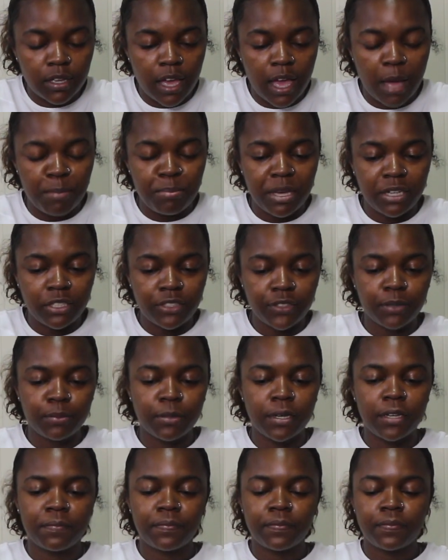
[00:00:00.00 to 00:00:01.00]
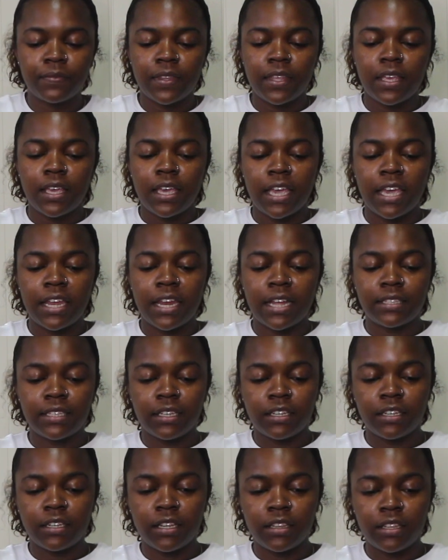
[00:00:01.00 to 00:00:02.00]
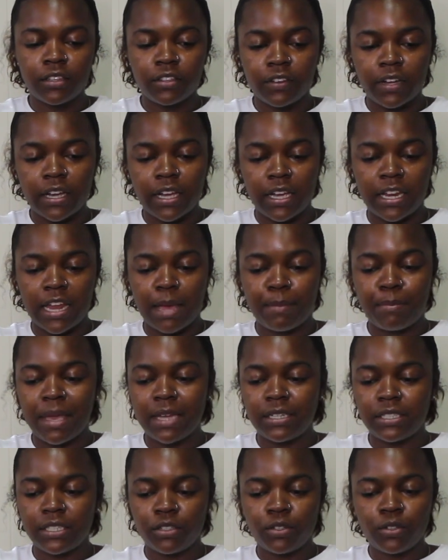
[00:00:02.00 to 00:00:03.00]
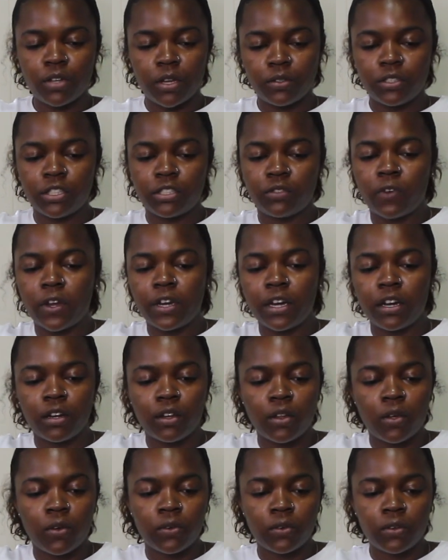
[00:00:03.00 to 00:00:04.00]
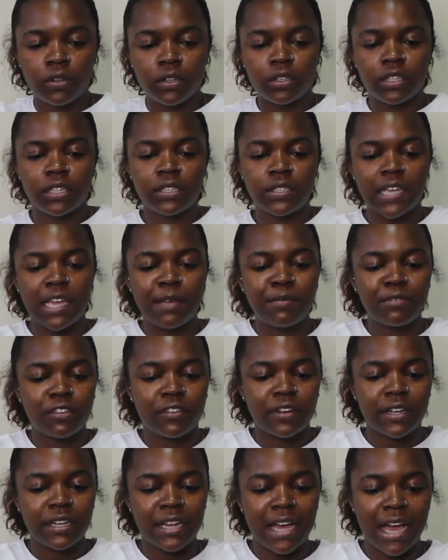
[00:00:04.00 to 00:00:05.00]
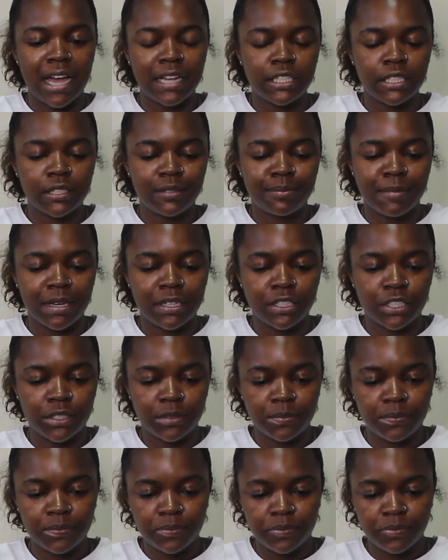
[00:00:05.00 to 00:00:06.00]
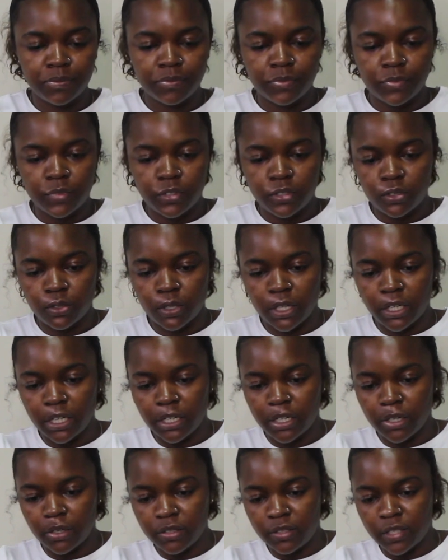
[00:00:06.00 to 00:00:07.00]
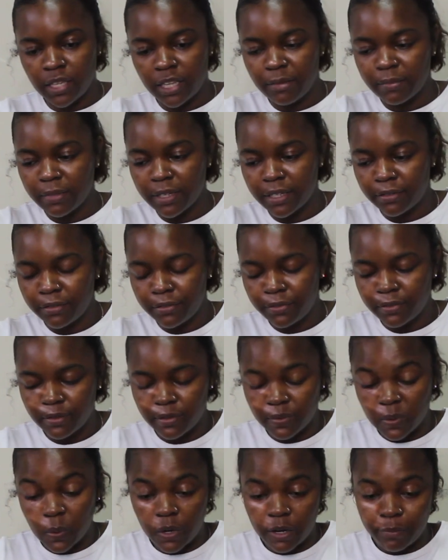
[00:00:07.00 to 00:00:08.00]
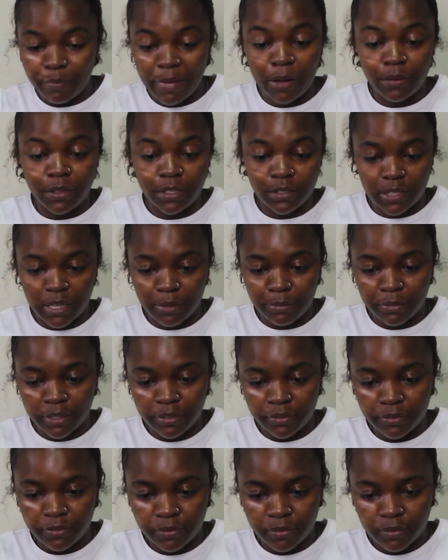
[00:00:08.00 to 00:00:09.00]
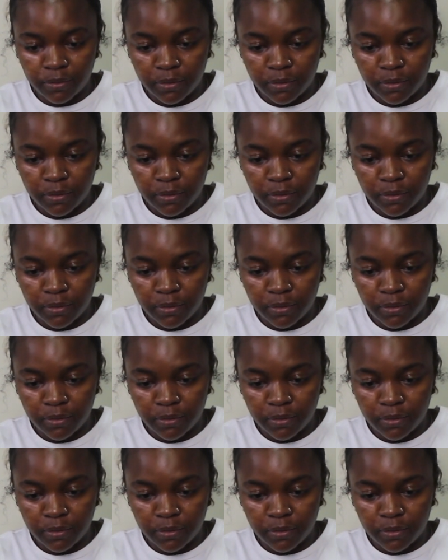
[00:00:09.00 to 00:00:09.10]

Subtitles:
I measure them up. And I take another thread and I match, just run it along the same thread that I just measured. So they're the same length or about the same length.